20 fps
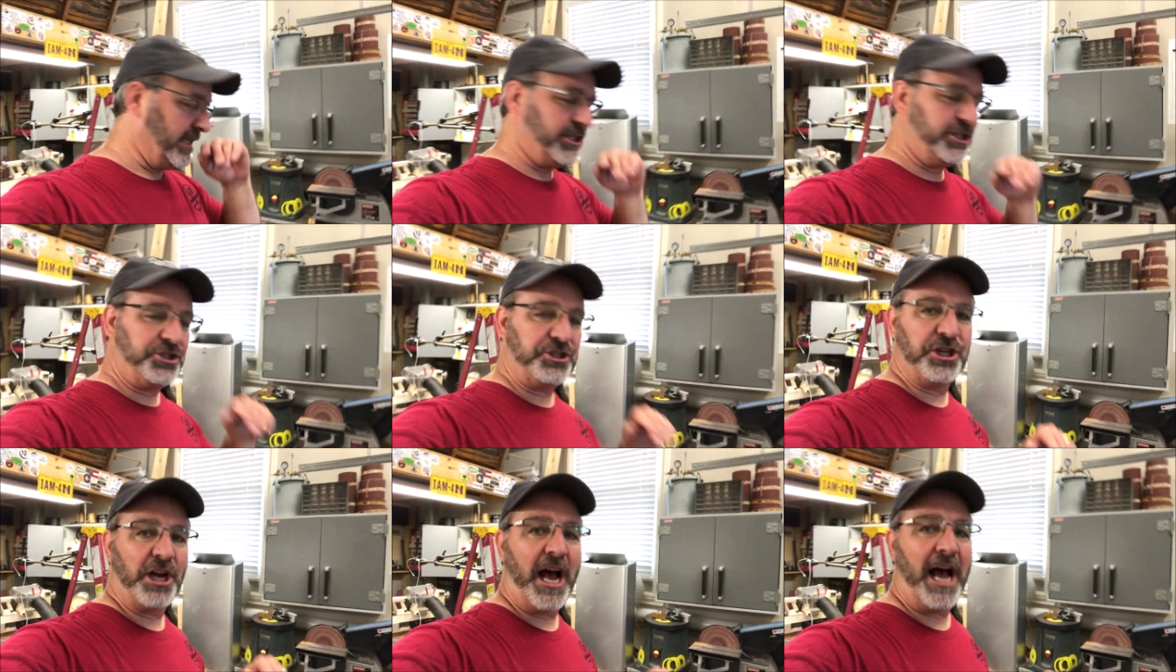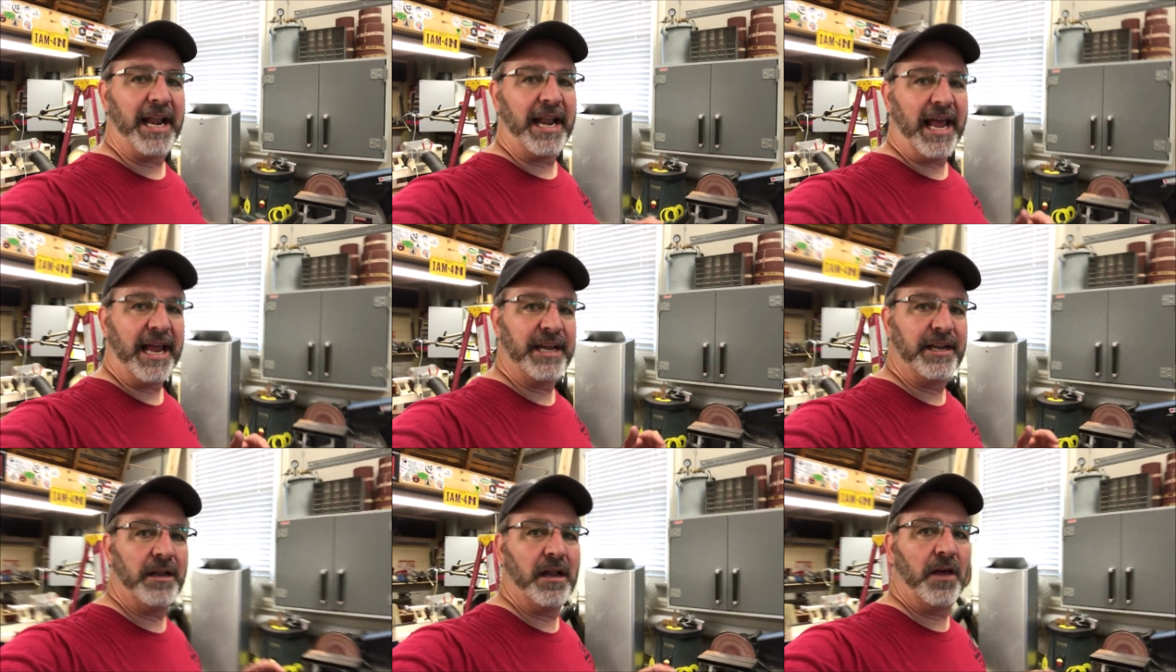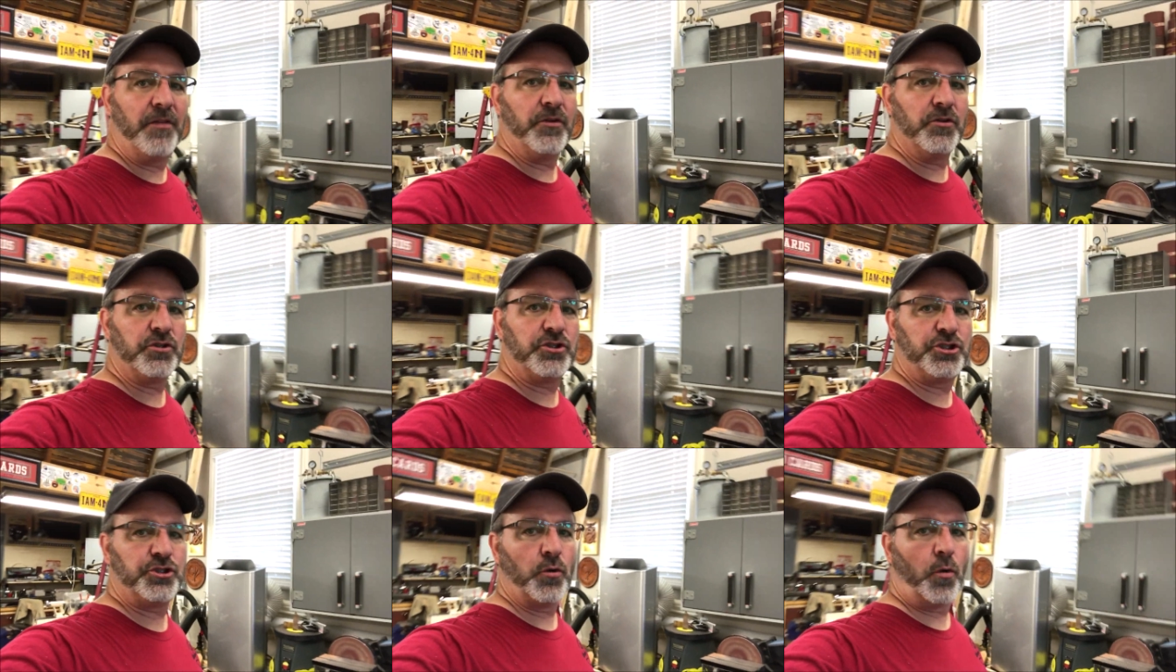shot
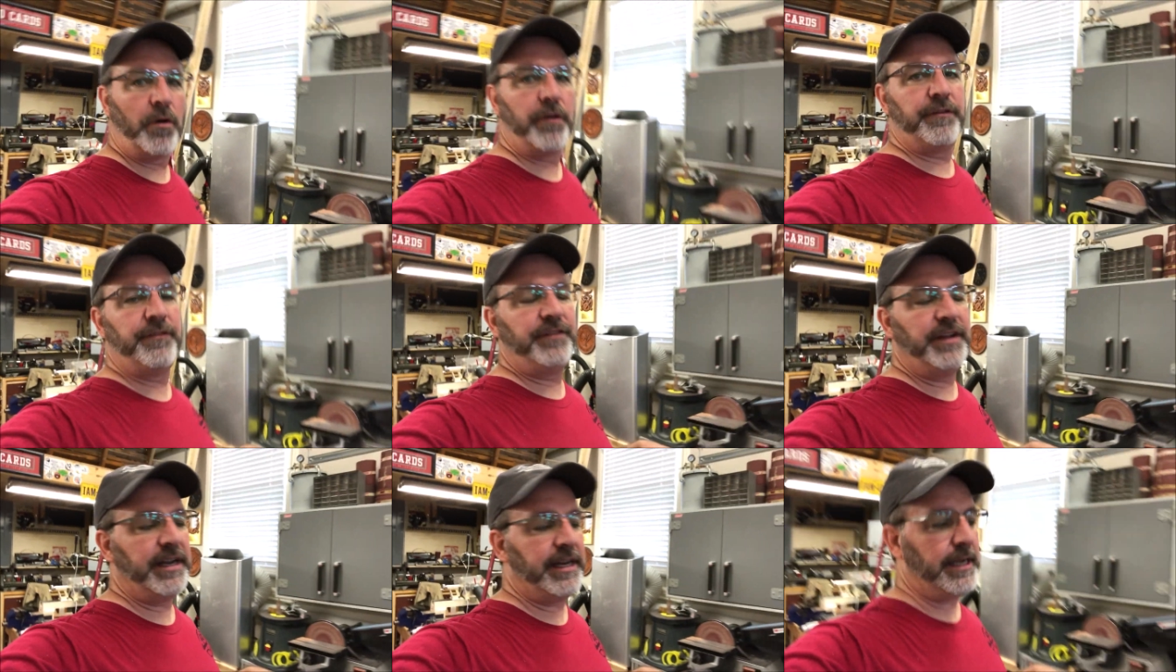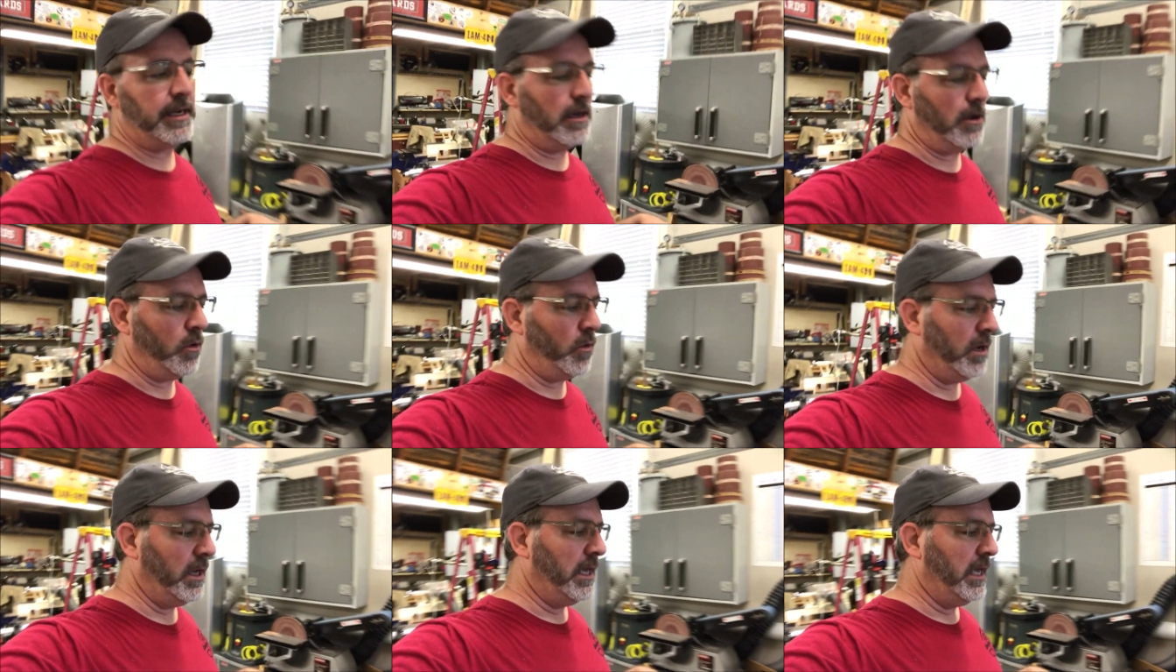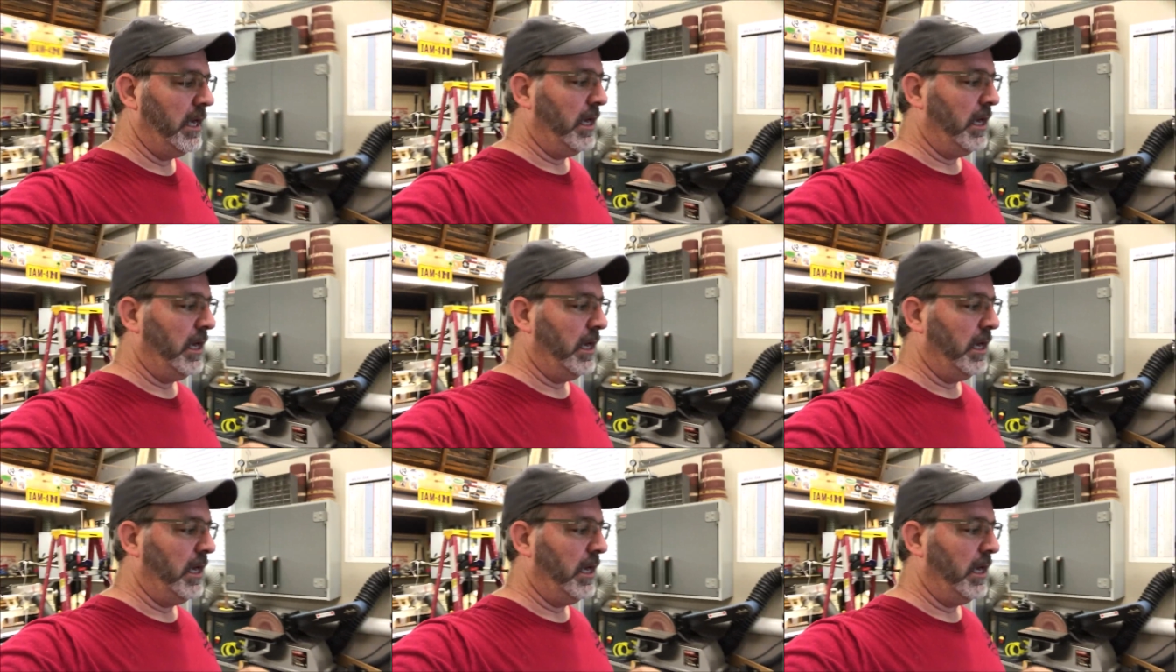another short video.